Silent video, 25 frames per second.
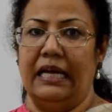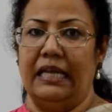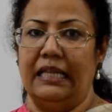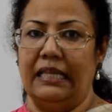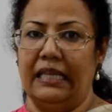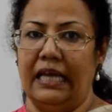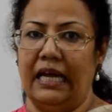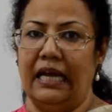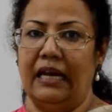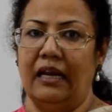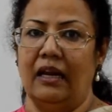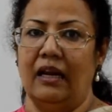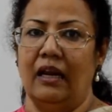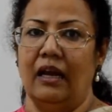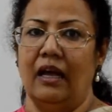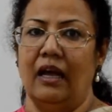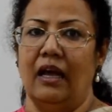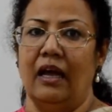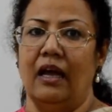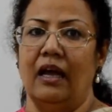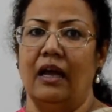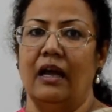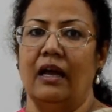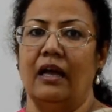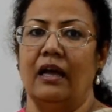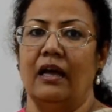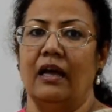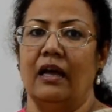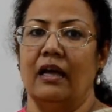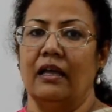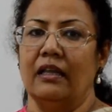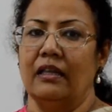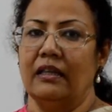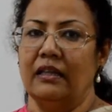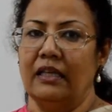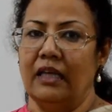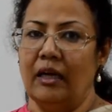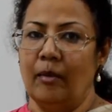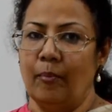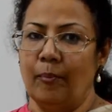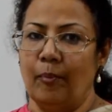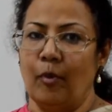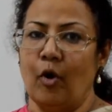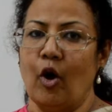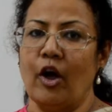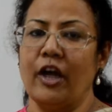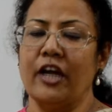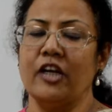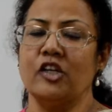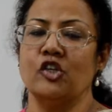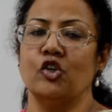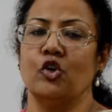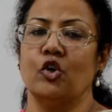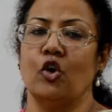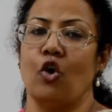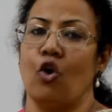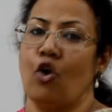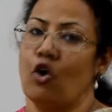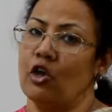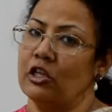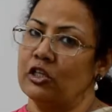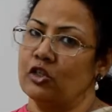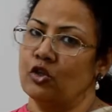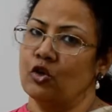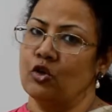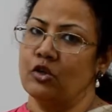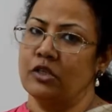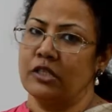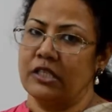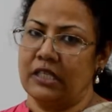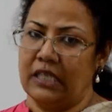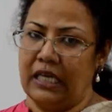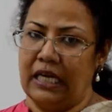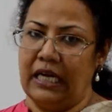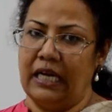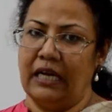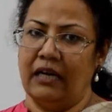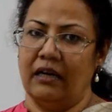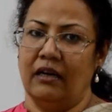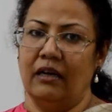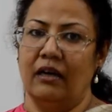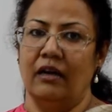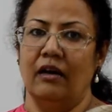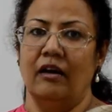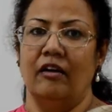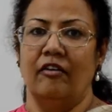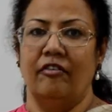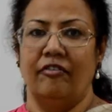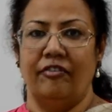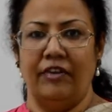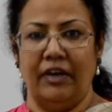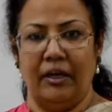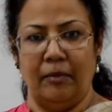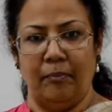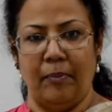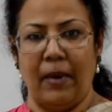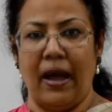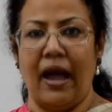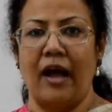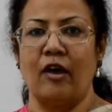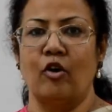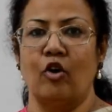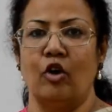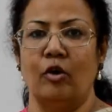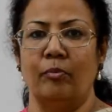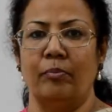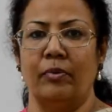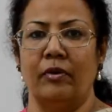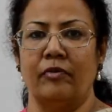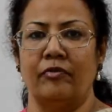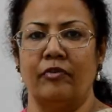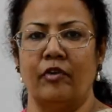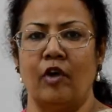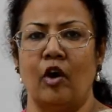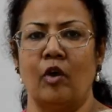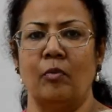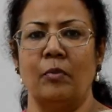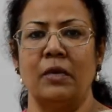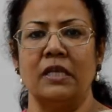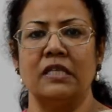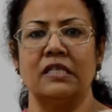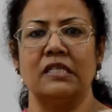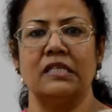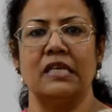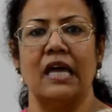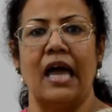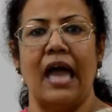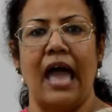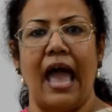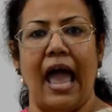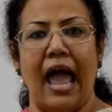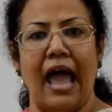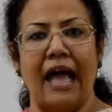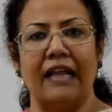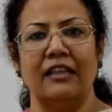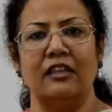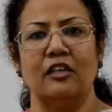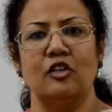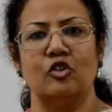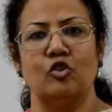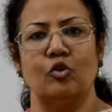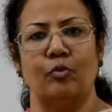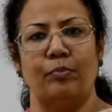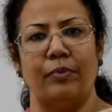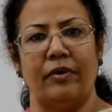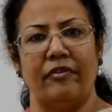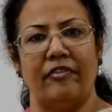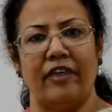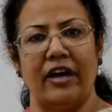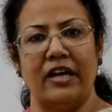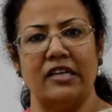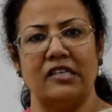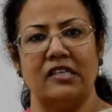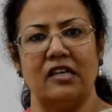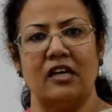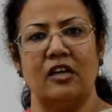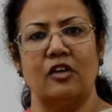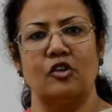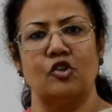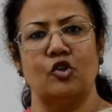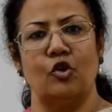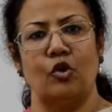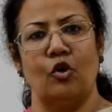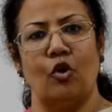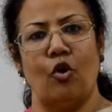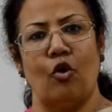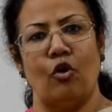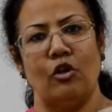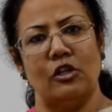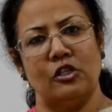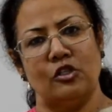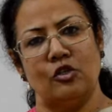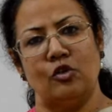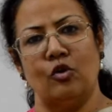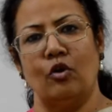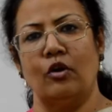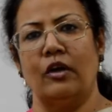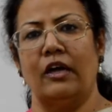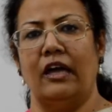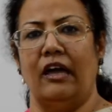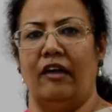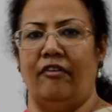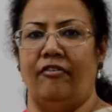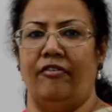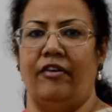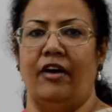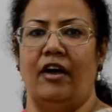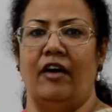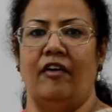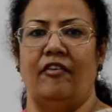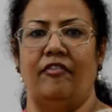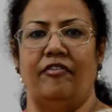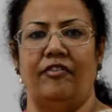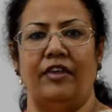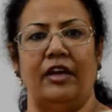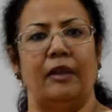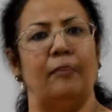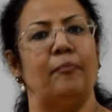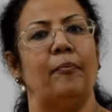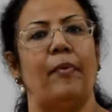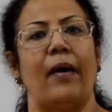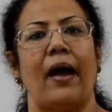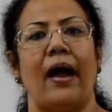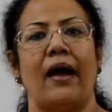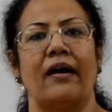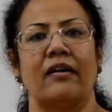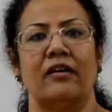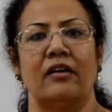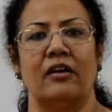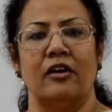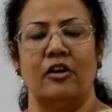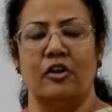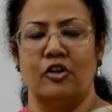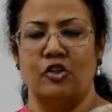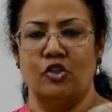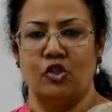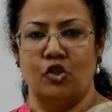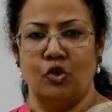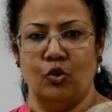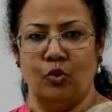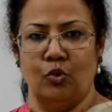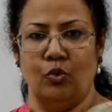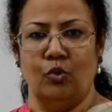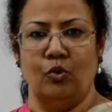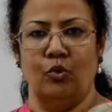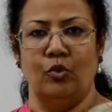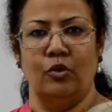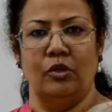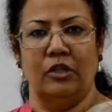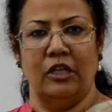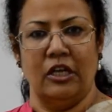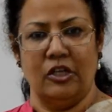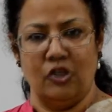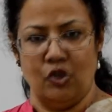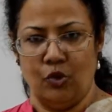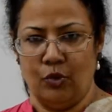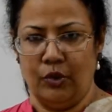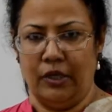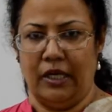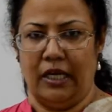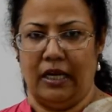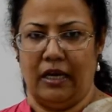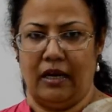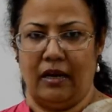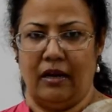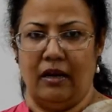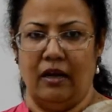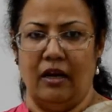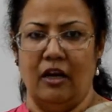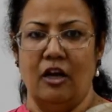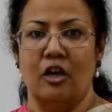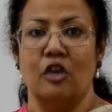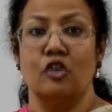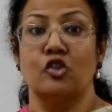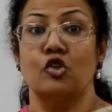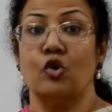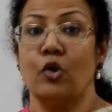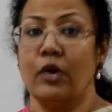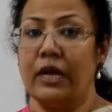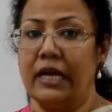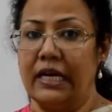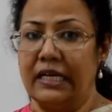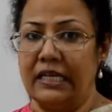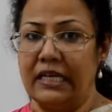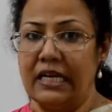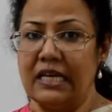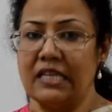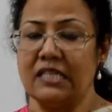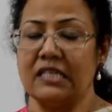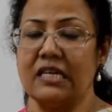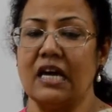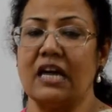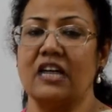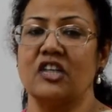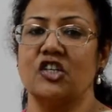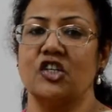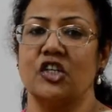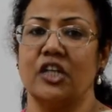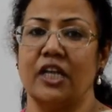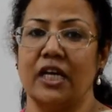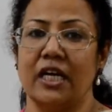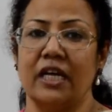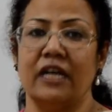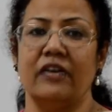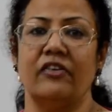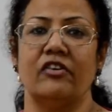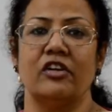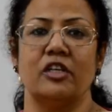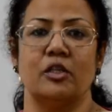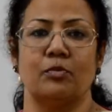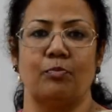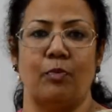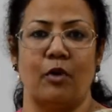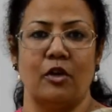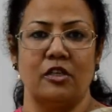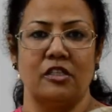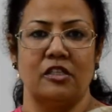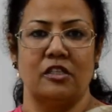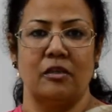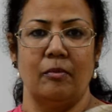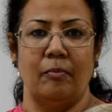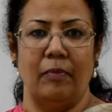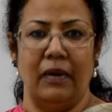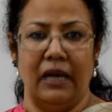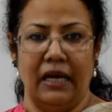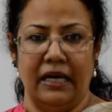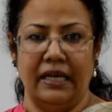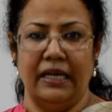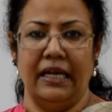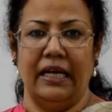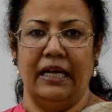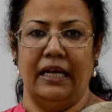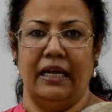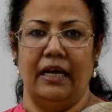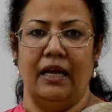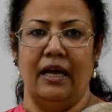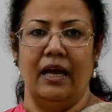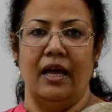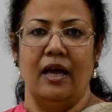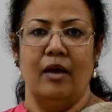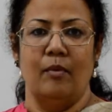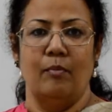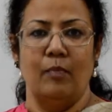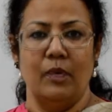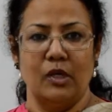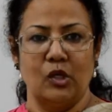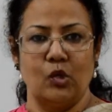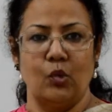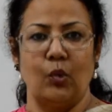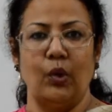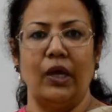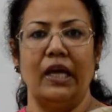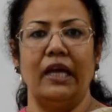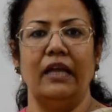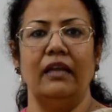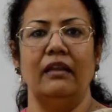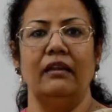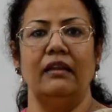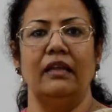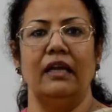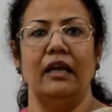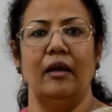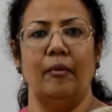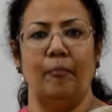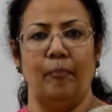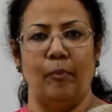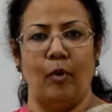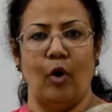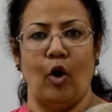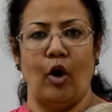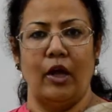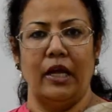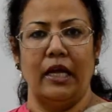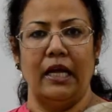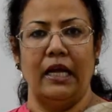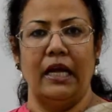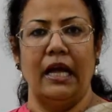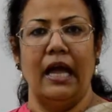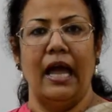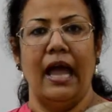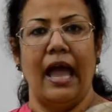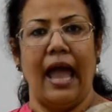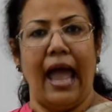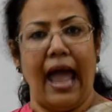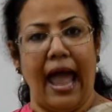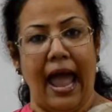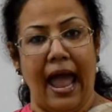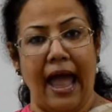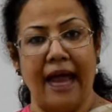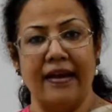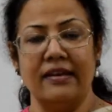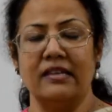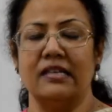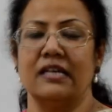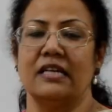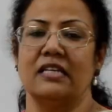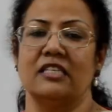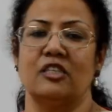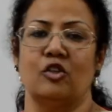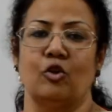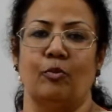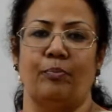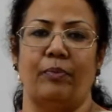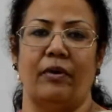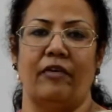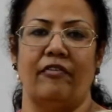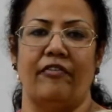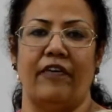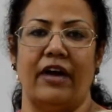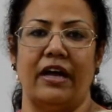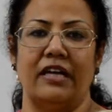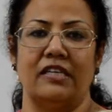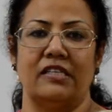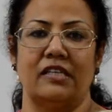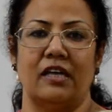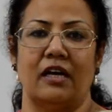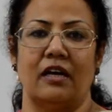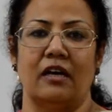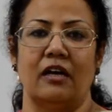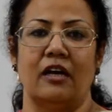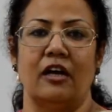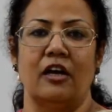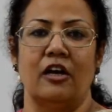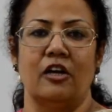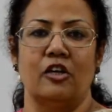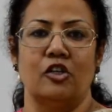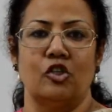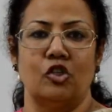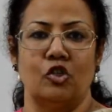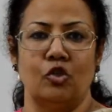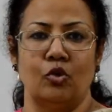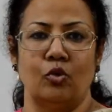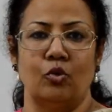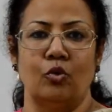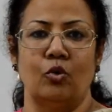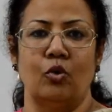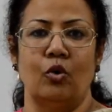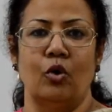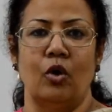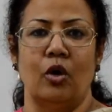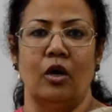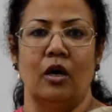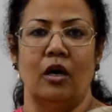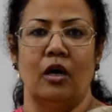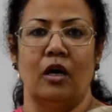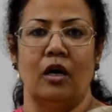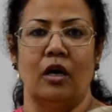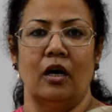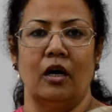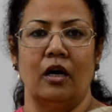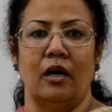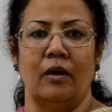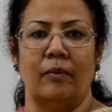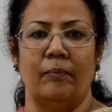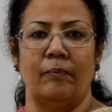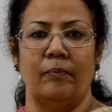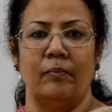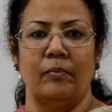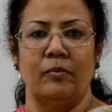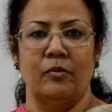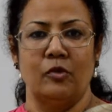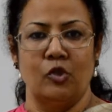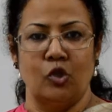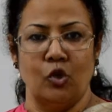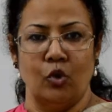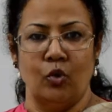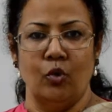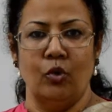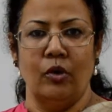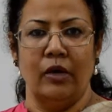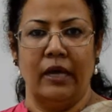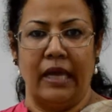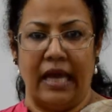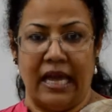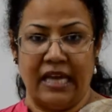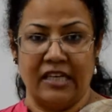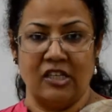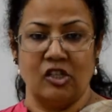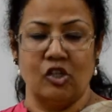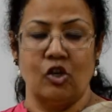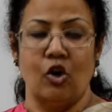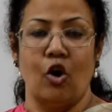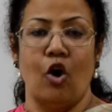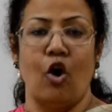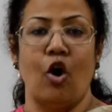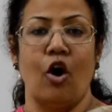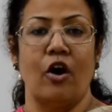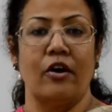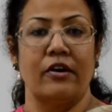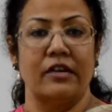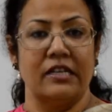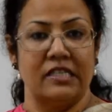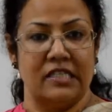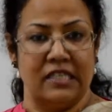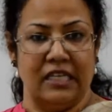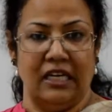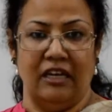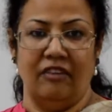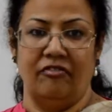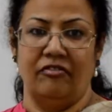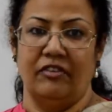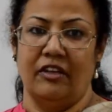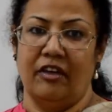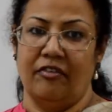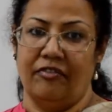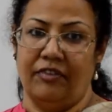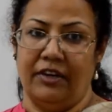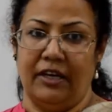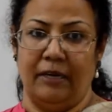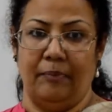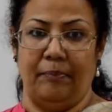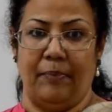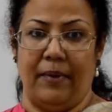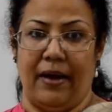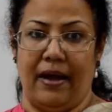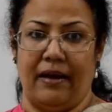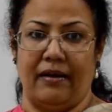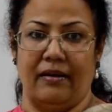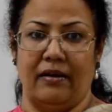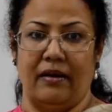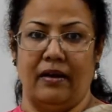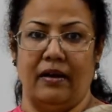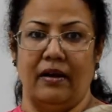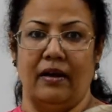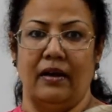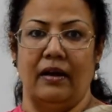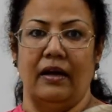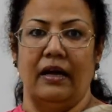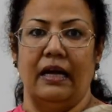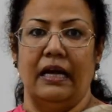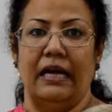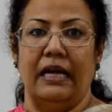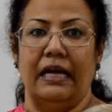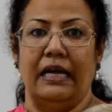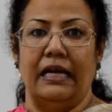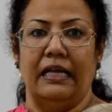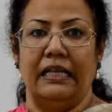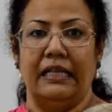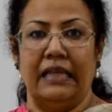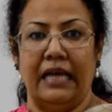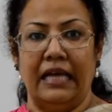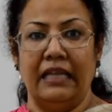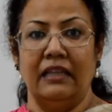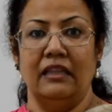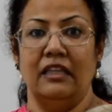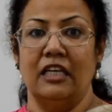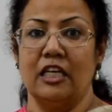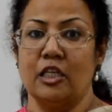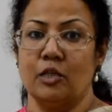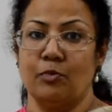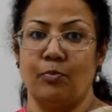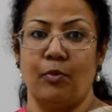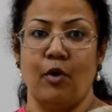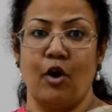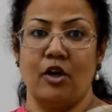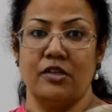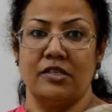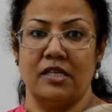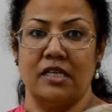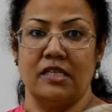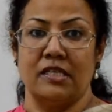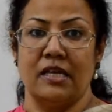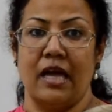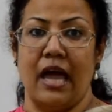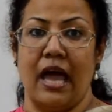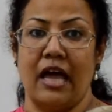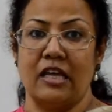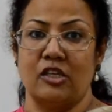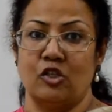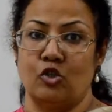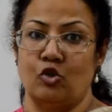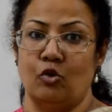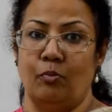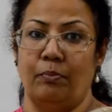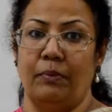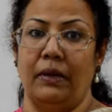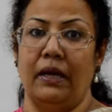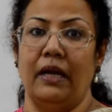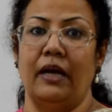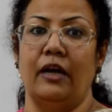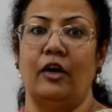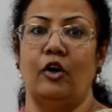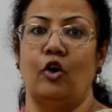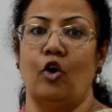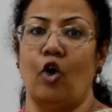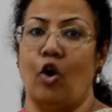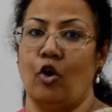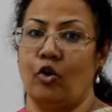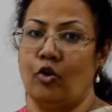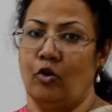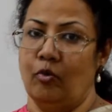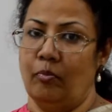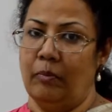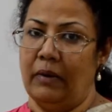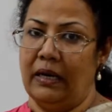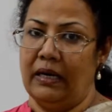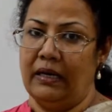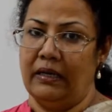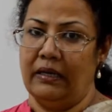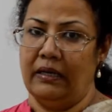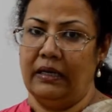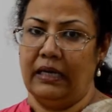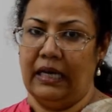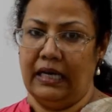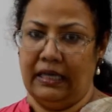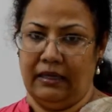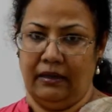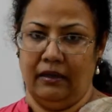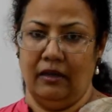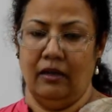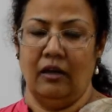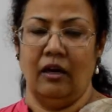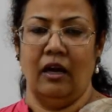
Then the employee should also seek feedback on performance, and the supervisor should also give feedback to the junior. So it is a shared responsibility between the employee and his supervisor to get or receive the feedback. Then this process has to be documented.